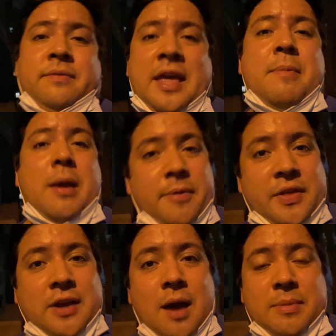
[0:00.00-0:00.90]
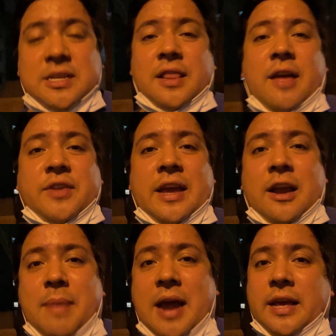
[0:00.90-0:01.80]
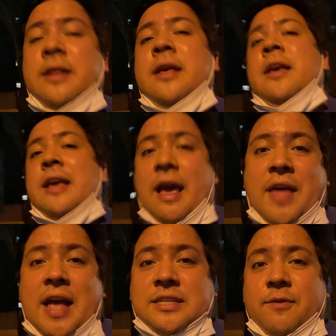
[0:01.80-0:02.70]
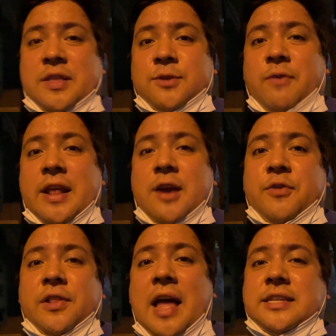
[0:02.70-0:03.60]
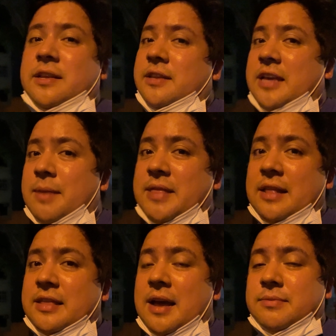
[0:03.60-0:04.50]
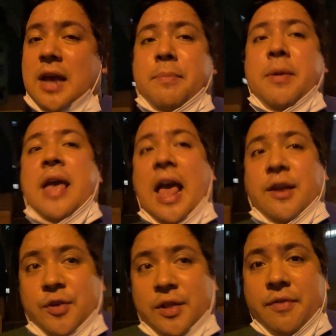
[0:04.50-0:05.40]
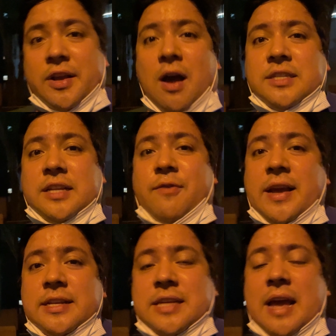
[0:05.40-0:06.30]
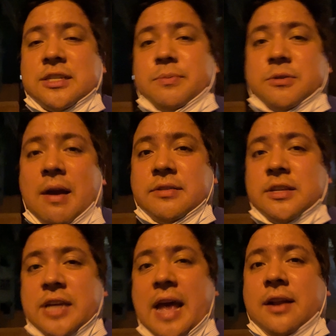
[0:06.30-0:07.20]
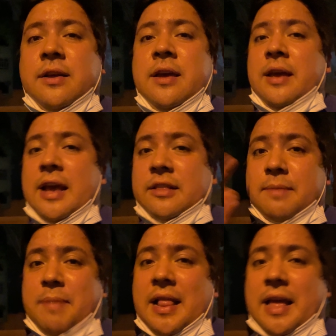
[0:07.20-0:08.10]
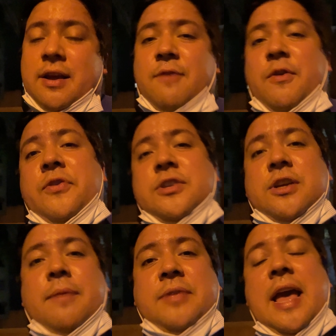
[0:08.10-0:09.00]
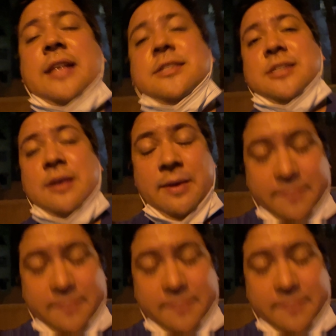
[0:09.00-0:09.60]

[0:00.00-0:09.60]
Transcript: Hit me up in the comments. I'd love to hear about it. And that's it for this video. If you liked it, give me that thumbs up. And if you love the content of Frankie Tech, subscribe to the channel. Hit the bell icon for future updates.